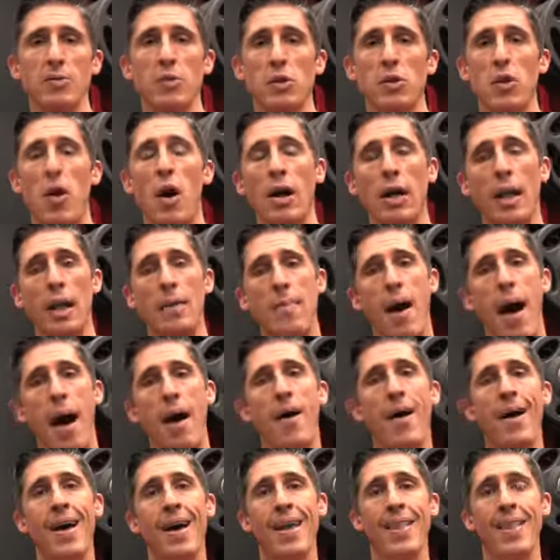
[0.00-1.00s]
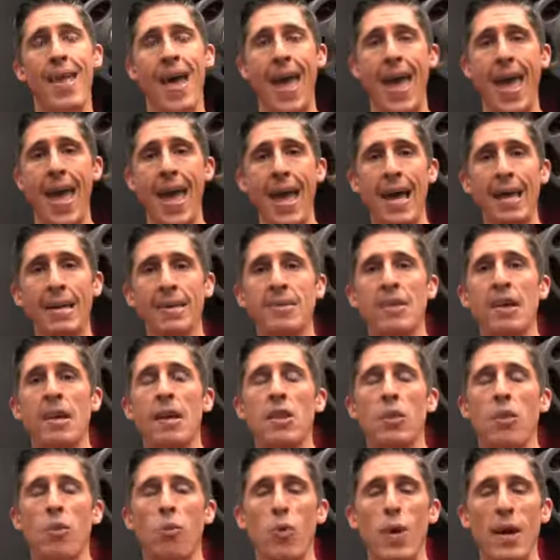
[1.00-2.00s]
We're talking about the hands,
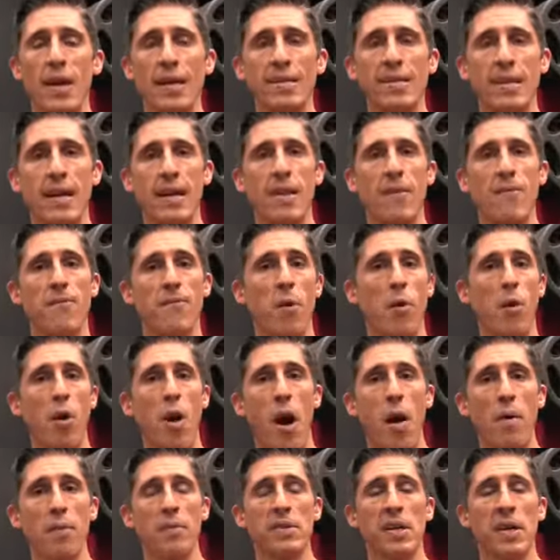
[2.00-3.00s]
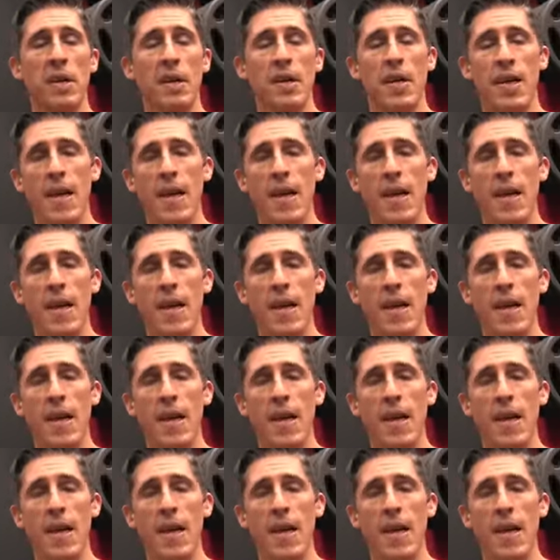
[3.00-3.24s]
the wrists, and the forearms.